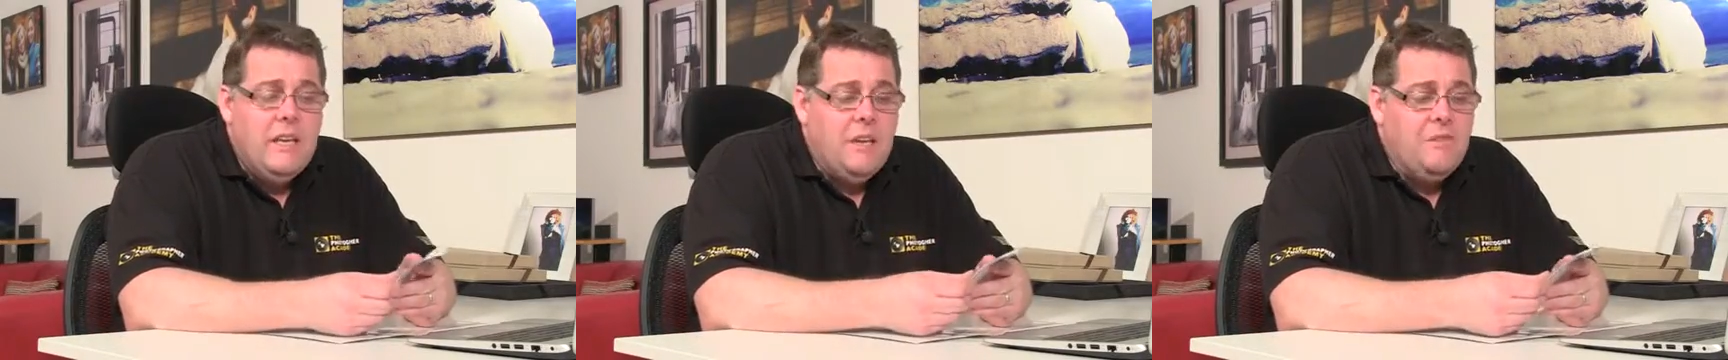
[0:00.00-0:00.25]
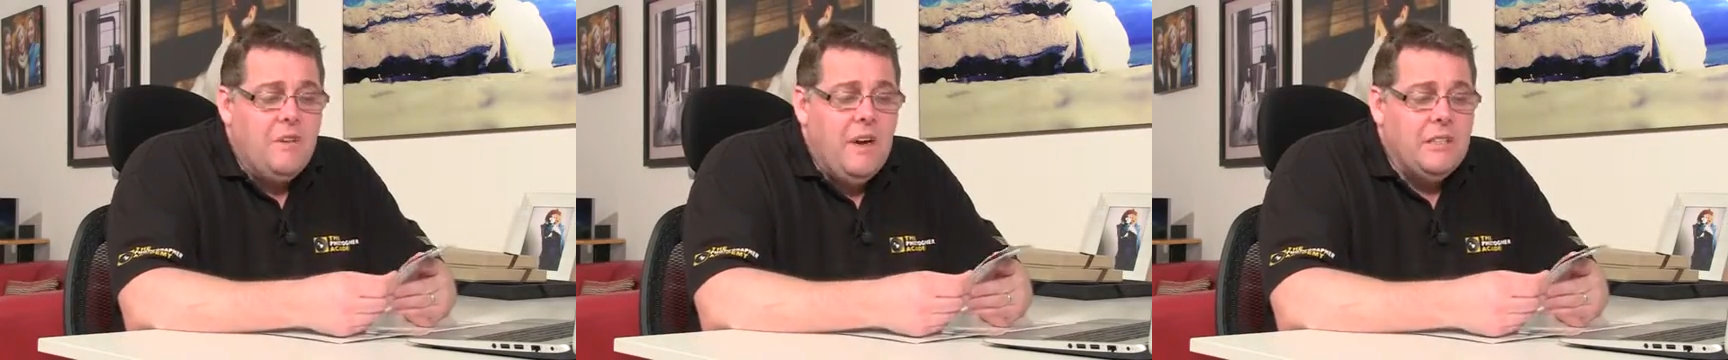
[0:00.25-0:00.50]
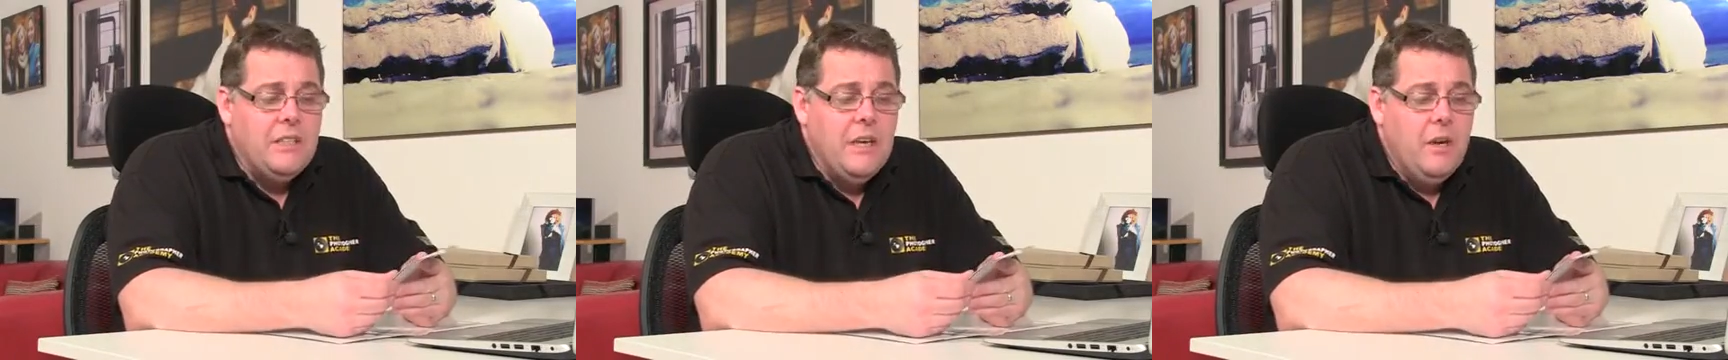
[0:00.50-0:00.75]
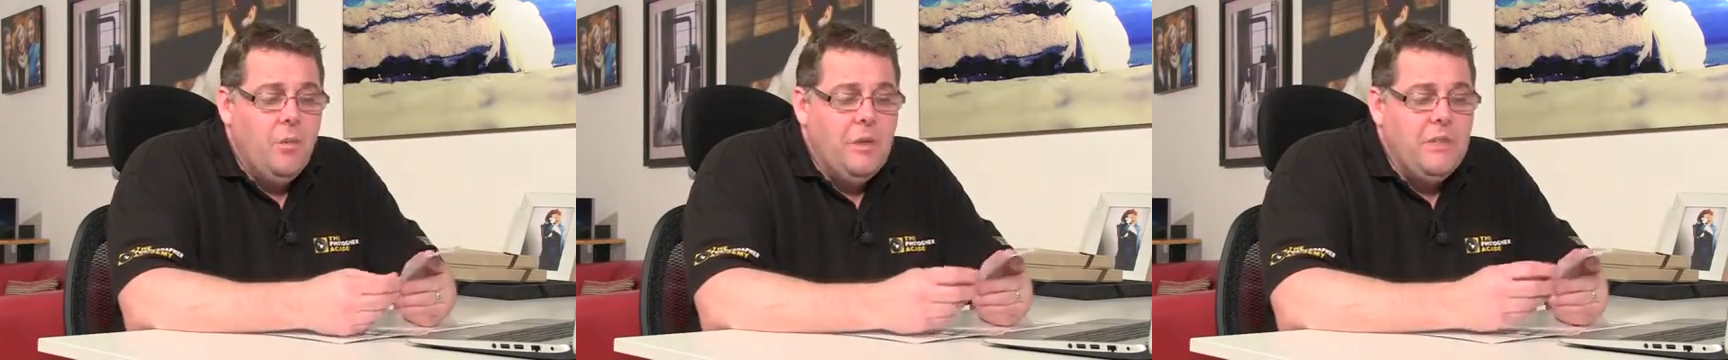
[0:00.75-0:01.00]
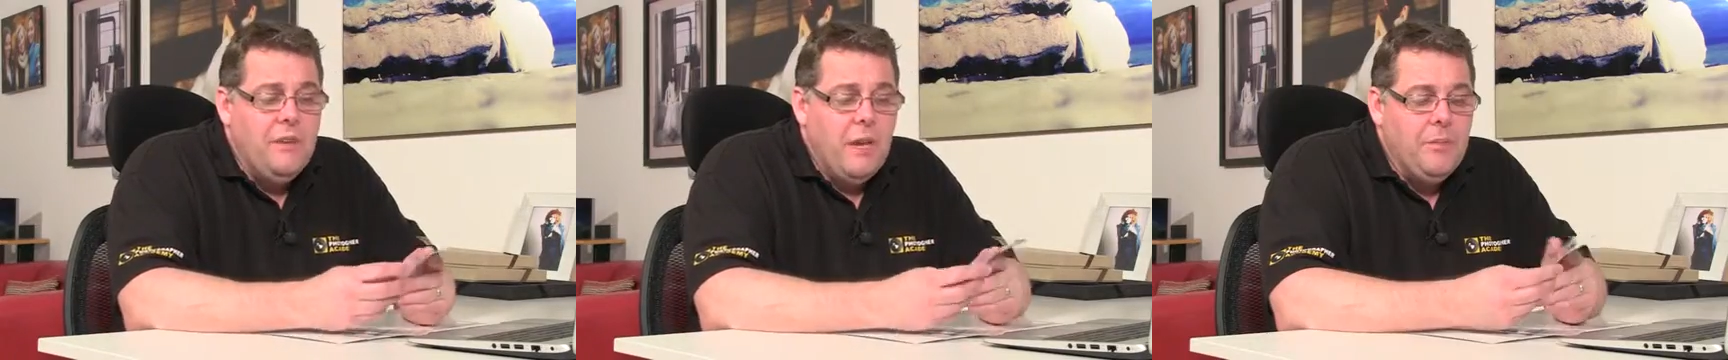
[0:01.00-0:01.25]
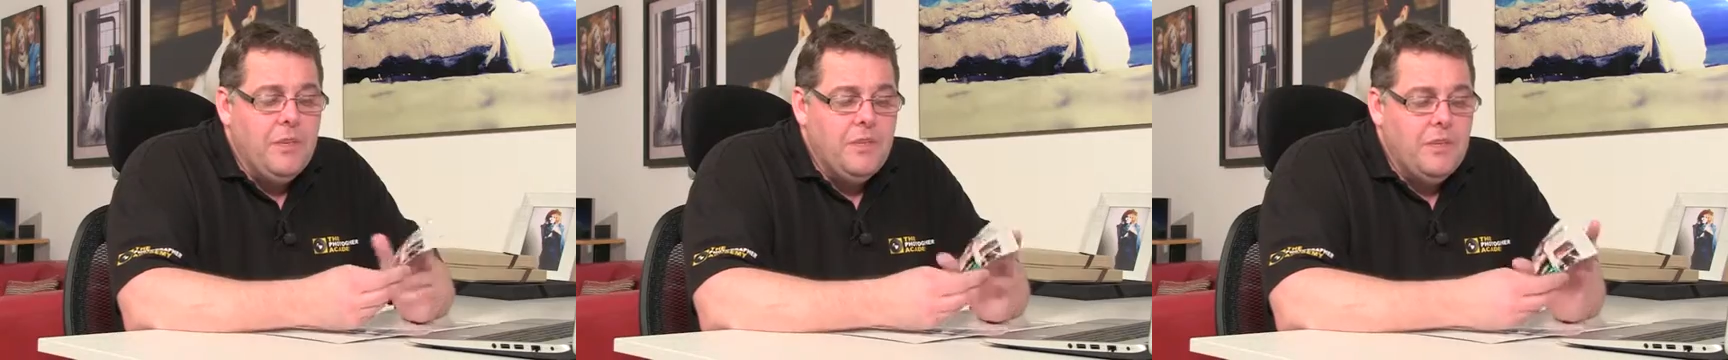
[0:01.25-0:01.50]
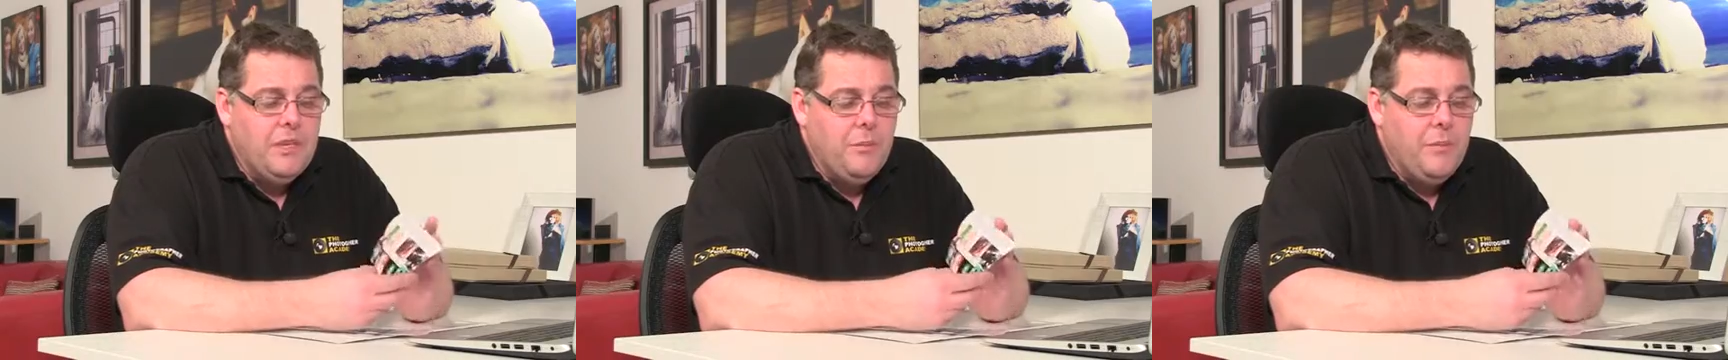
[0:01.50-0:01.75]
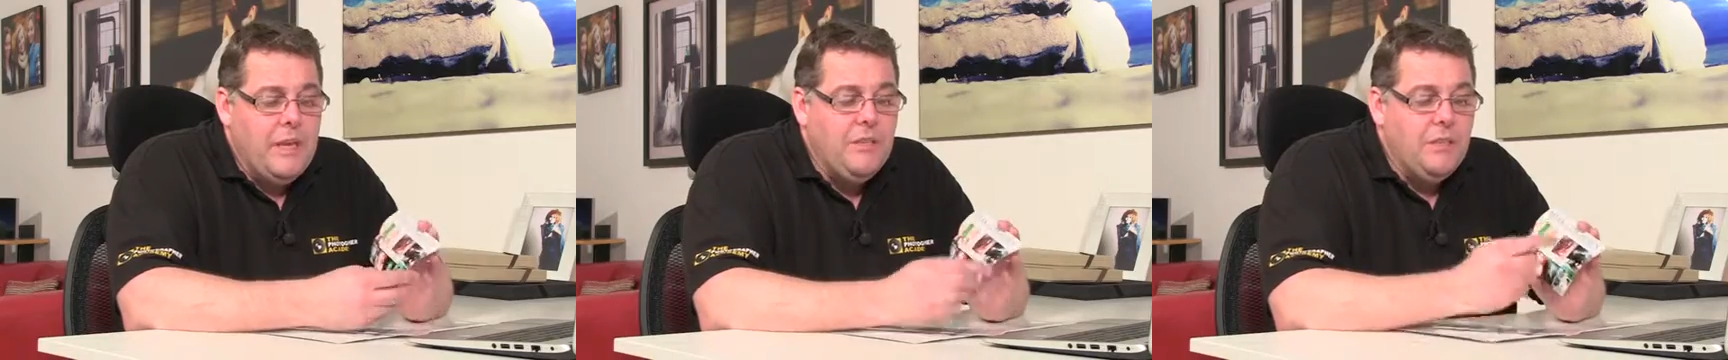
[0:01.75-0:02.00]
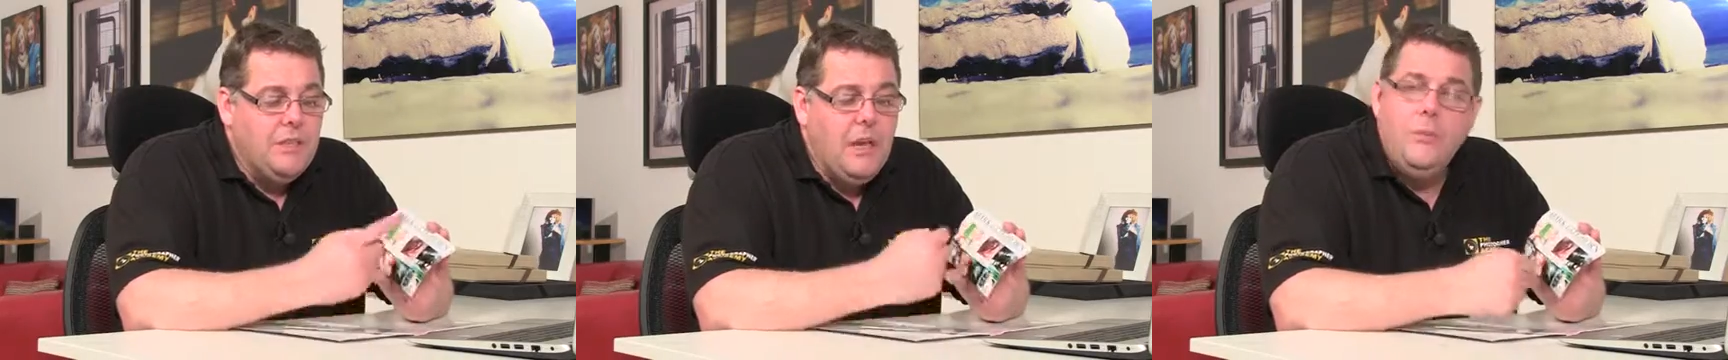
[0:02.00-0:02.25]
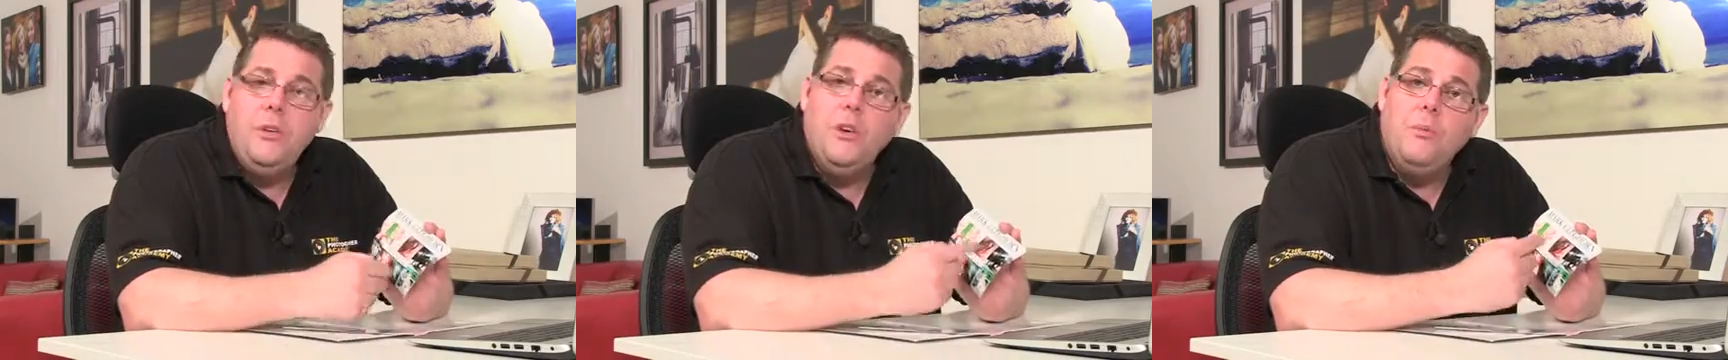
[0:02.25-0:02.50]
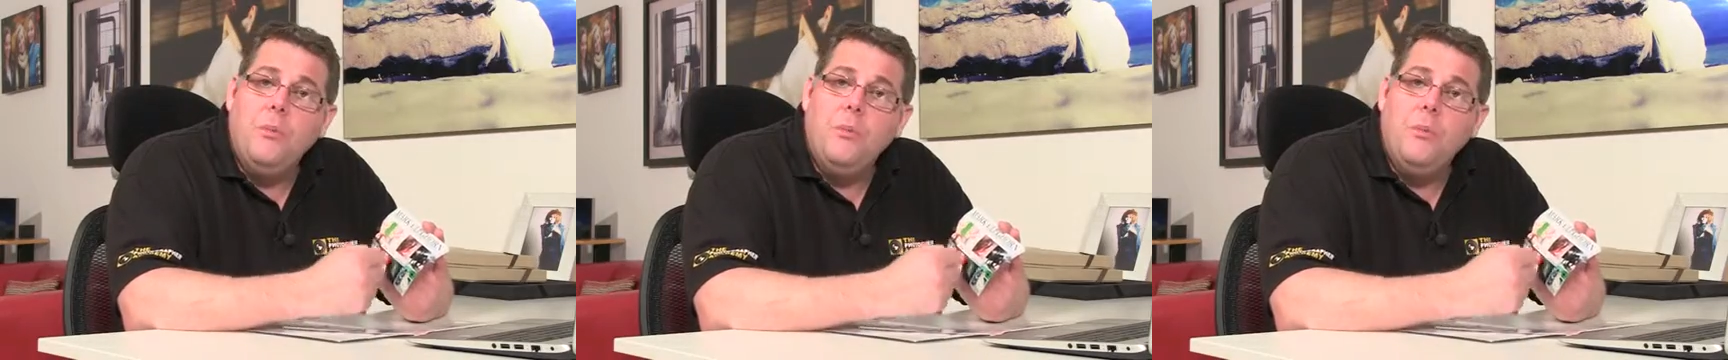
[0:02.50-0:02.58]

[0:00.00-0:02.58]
In fact, we developed this, depends on the time of year,